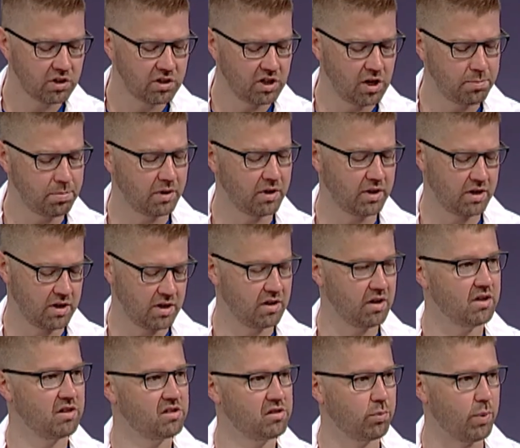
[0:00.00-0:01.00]
Typically,
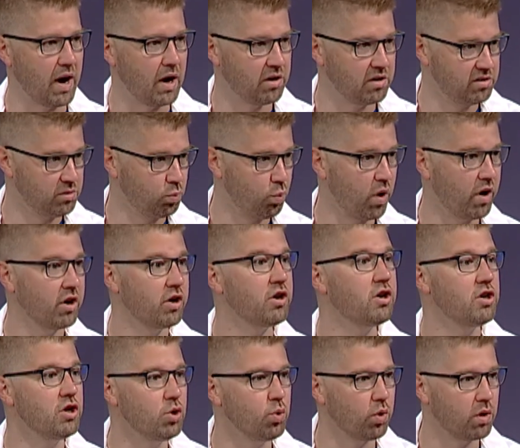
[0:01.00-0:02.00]
it surrounds where
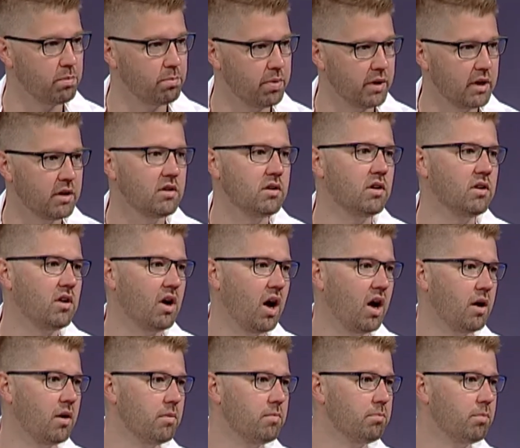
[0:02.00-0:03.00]
you were bit,
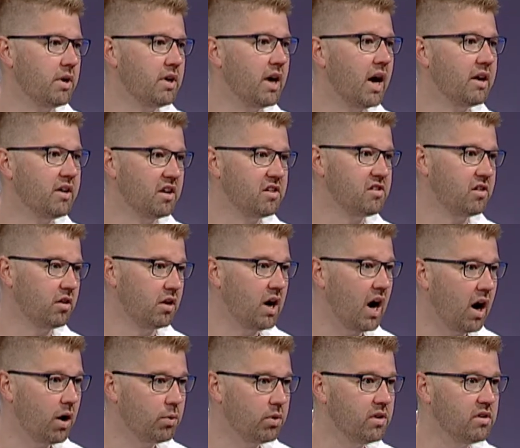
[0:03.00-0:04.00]
uh, but not necessarily
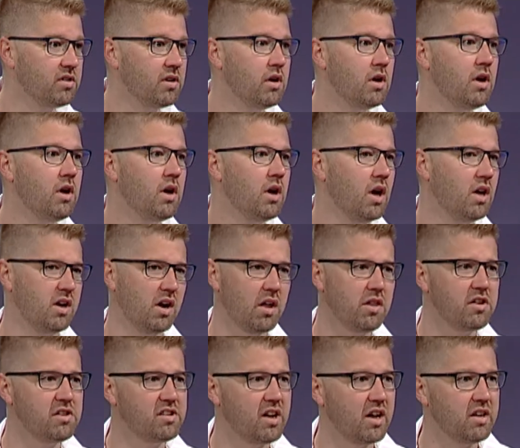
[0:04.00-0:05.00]
always. And
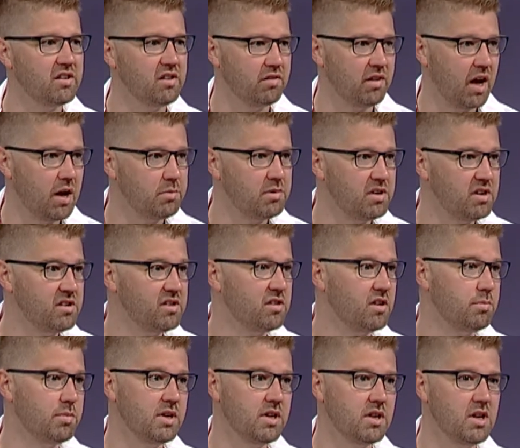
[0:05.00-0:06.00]
other signs of Lyme disease
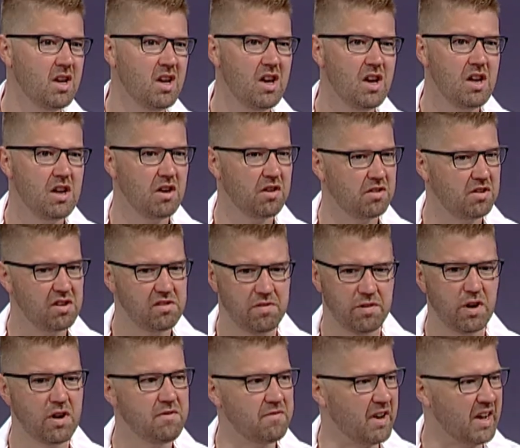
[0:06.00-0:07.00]
could be, you know, just
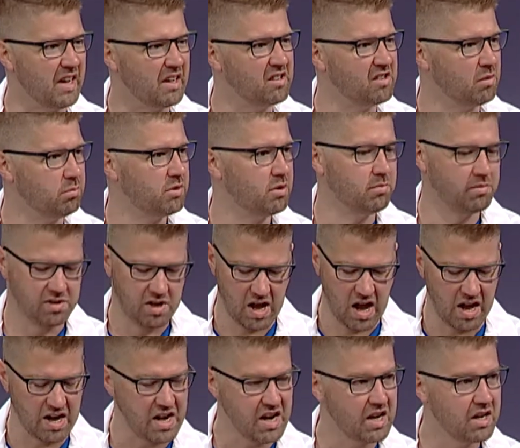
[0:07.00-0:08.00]
very vague symptoms:
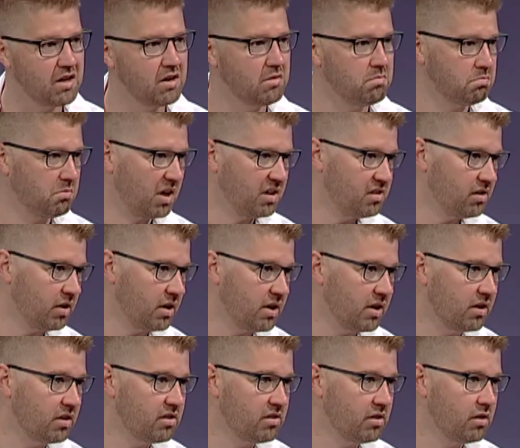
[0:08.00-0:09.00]
headache, muscle
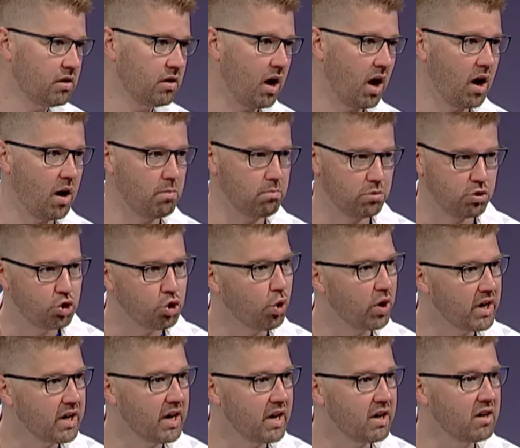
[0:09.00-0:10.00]
aches, um,
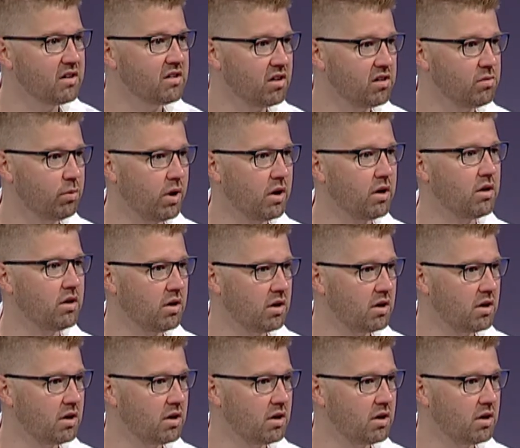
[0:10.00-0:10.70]
joint aches. Which could well. be